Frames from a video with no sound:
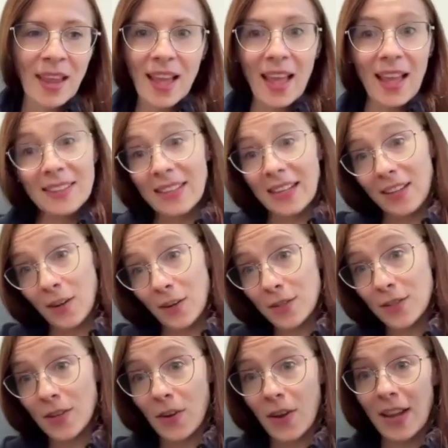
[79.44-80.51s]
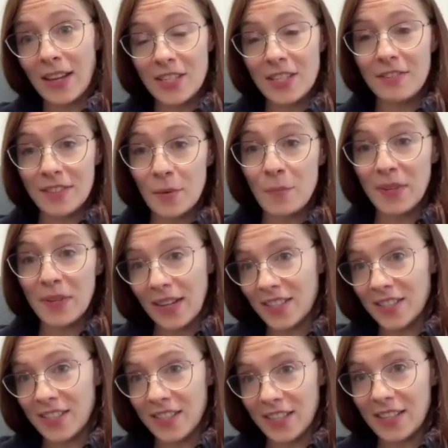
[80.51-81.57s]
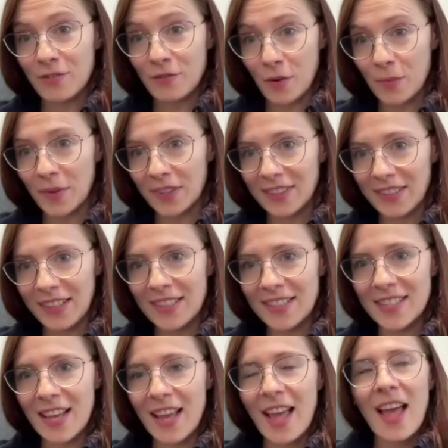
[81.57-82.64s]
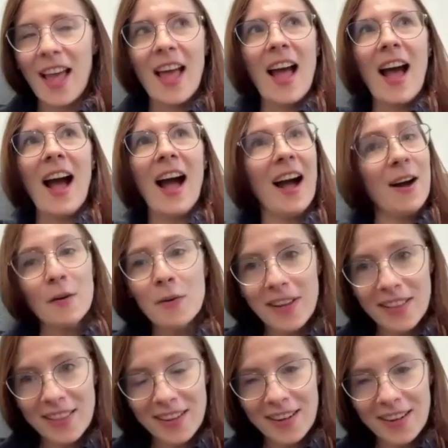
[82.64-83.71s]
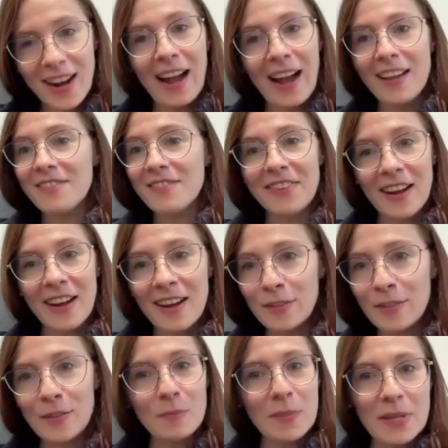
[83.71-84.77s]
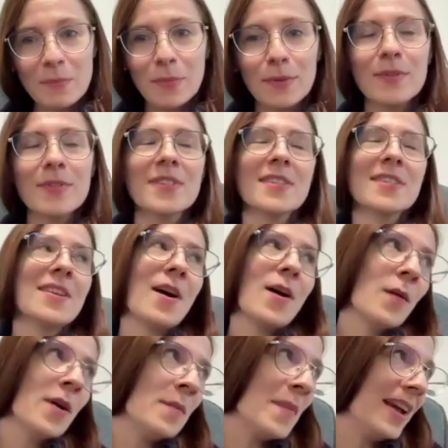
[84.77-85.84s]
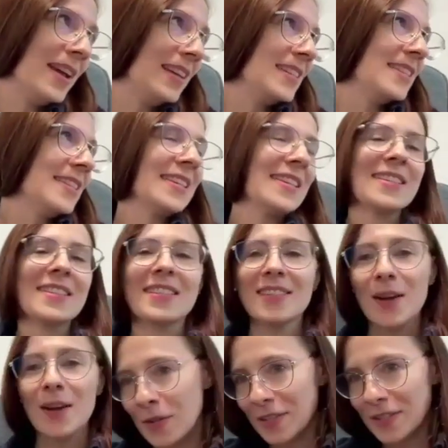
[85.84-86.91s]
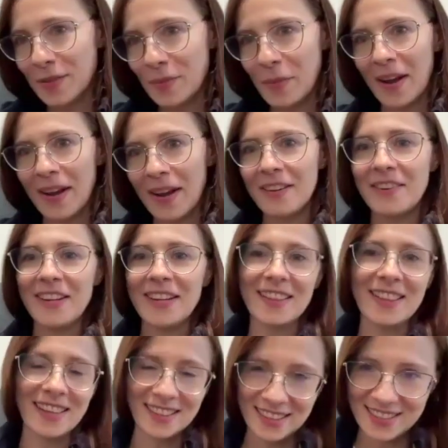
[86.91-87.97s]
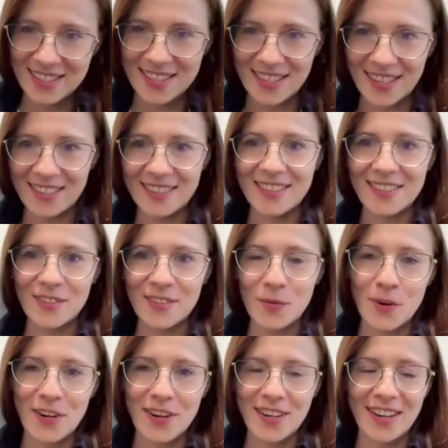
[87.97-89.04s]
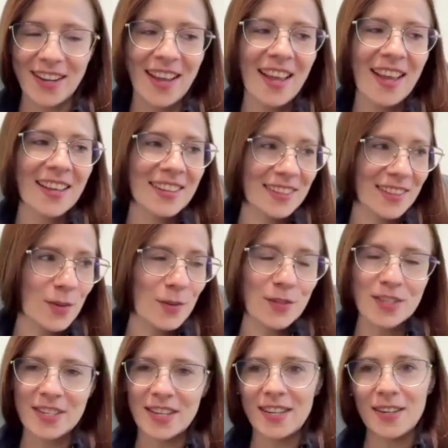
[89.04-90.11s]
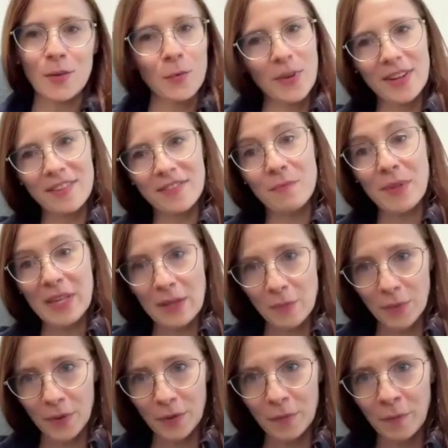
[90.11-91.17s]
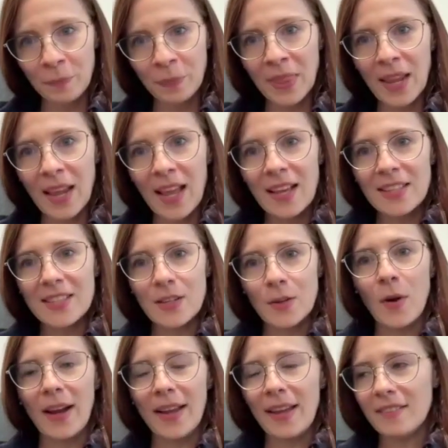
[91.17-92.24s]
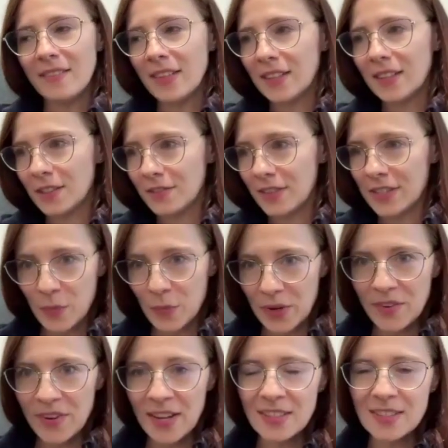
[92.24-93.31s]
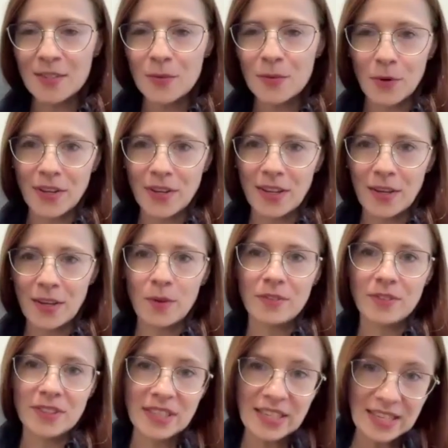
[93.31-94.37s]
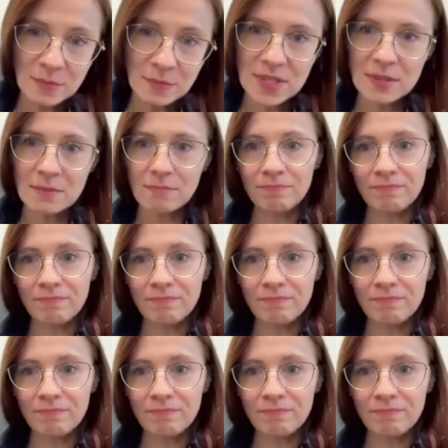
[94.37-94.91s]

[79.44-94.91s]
and I also achieved a PhD in robotics. However, I found people so amazing, so inspiring that I decided to work closer with people. So I have a lot of experience working with teams